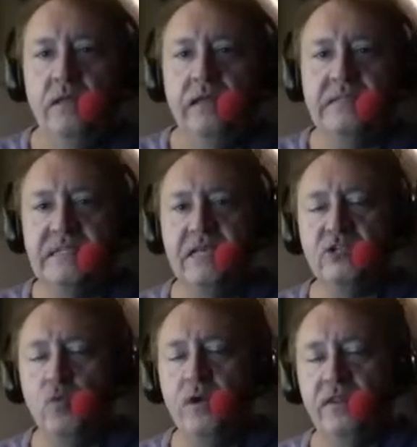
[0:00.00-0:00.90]
in
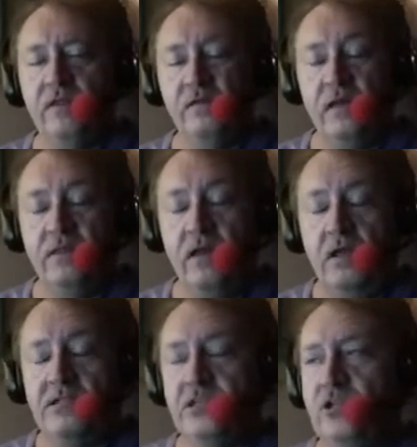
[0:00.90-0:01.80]
Section 1 of the
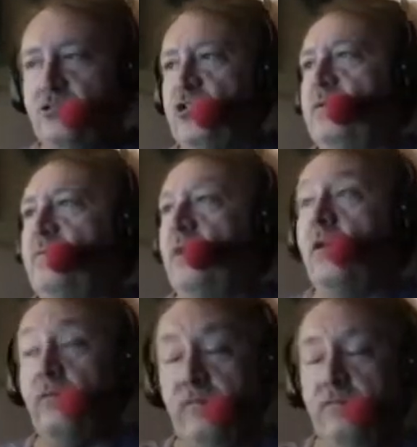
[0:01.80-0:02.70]
Constitution,
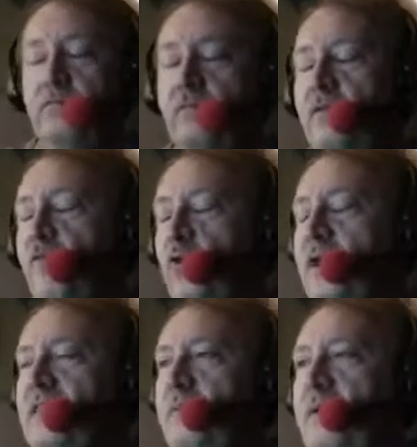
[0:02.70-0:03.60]
or the
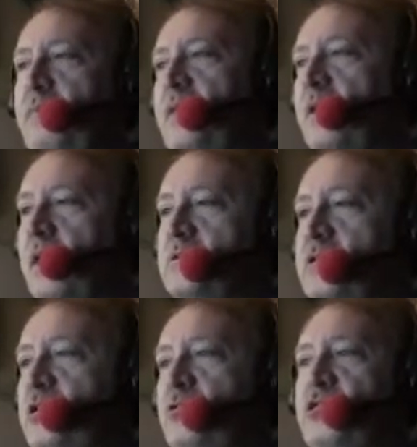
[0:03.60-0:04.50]
14th Amendment of the
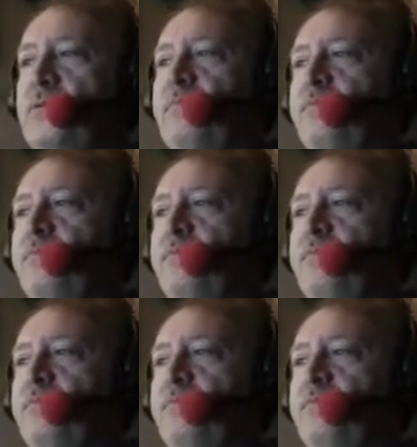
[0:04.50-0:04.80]
Constitution.